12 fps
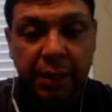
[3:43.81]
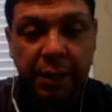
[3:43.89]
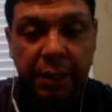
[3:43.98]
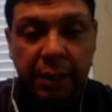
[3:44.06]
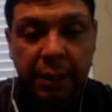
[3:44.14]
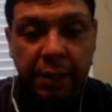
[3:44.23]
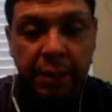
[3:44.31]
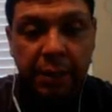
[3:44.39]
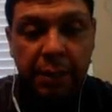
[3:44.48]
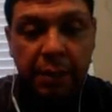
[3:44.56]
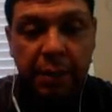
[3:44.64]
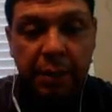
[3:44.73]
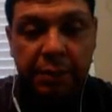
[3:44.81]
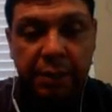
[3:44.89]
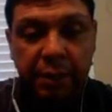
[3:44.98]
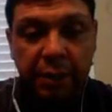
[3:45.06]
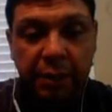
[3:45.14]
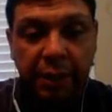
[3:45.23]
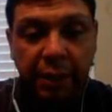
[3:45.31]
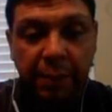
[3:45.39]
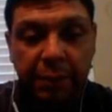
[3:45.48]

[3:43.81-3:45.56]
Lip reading: to look at,